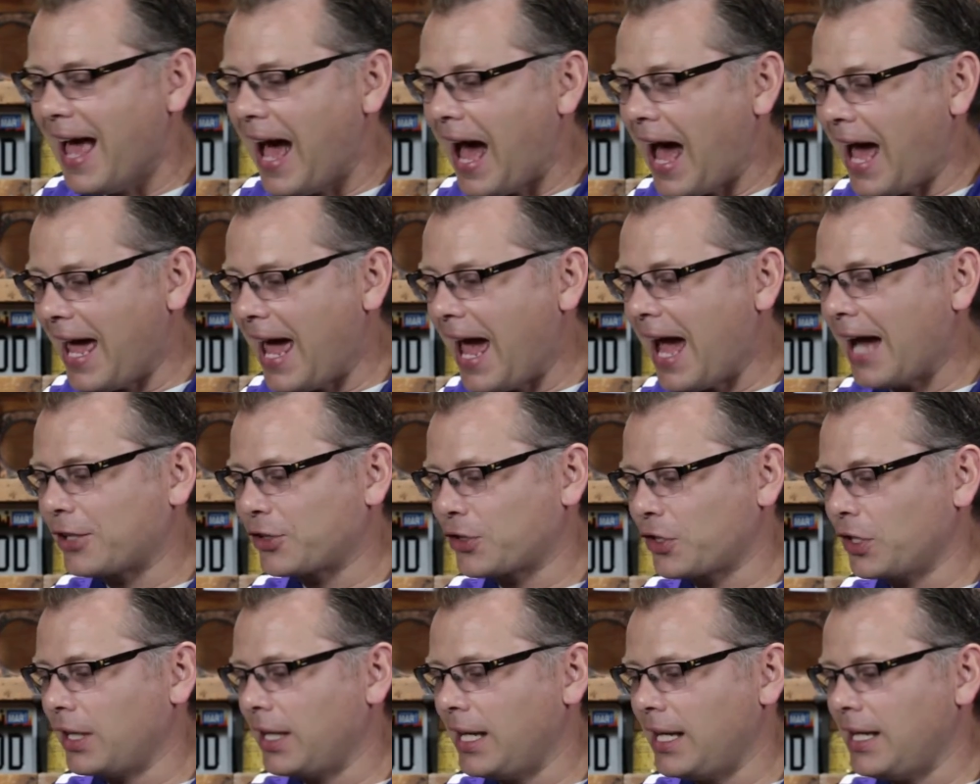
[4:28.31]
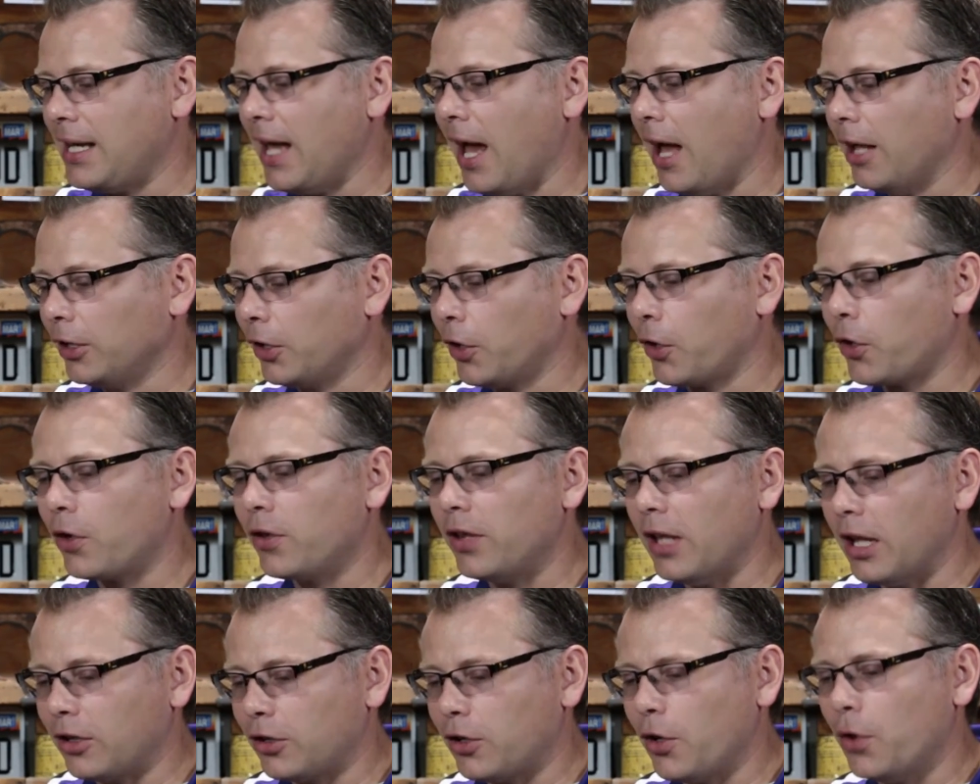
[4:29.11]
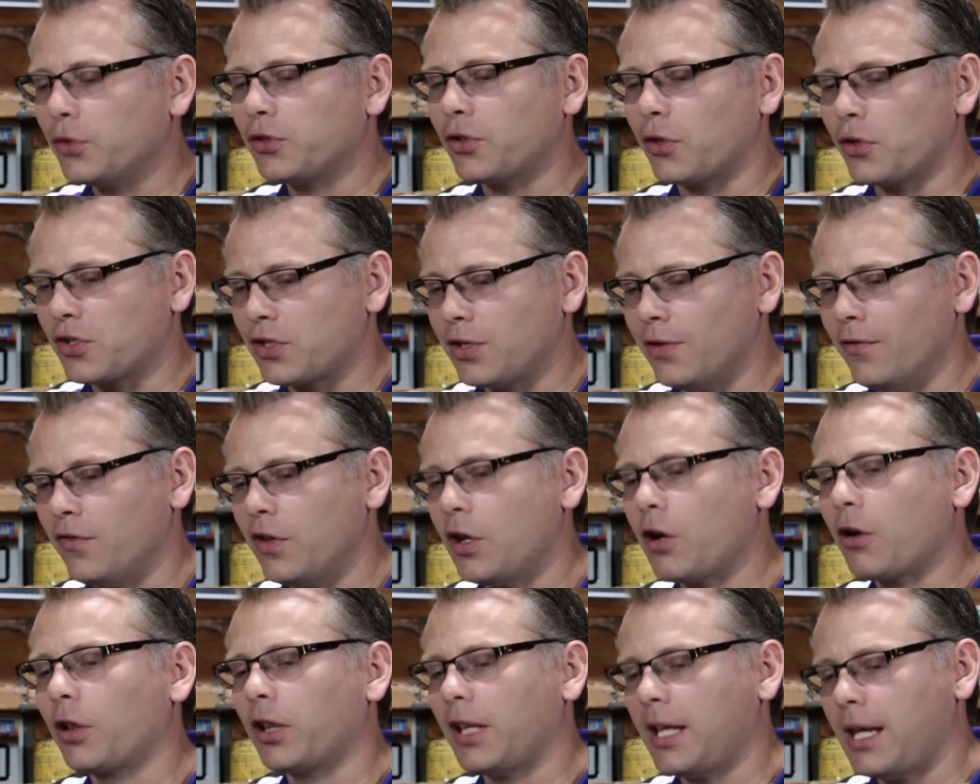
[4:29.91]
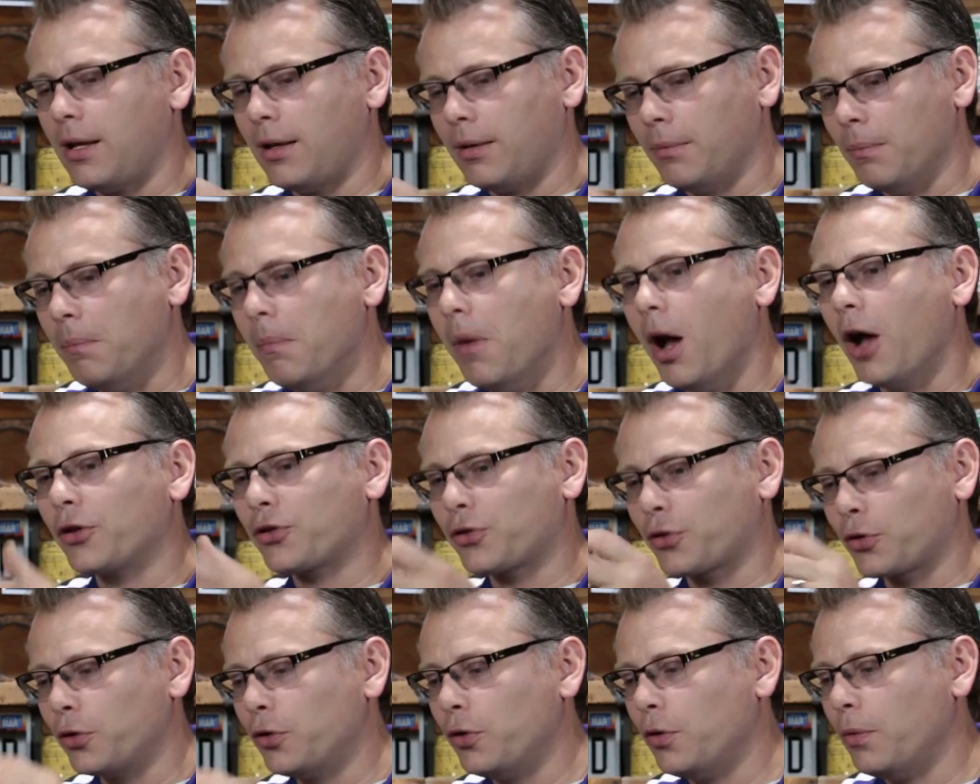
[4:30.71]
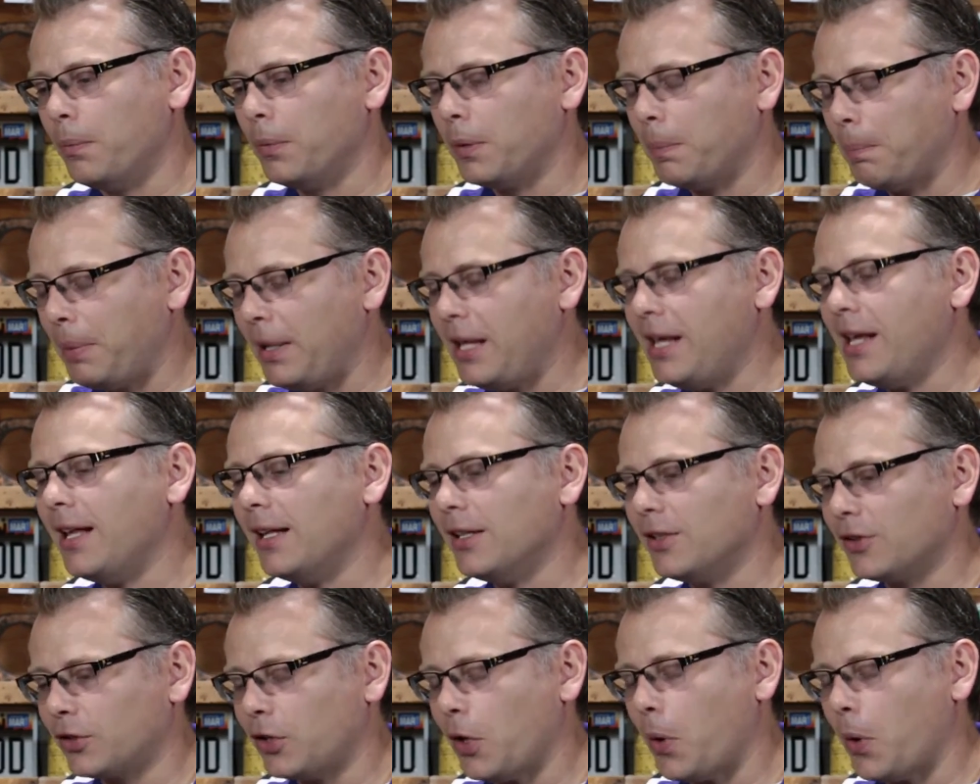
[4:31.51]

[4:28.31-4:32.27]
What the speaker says: I actually learned that those are severely mushroomed pins,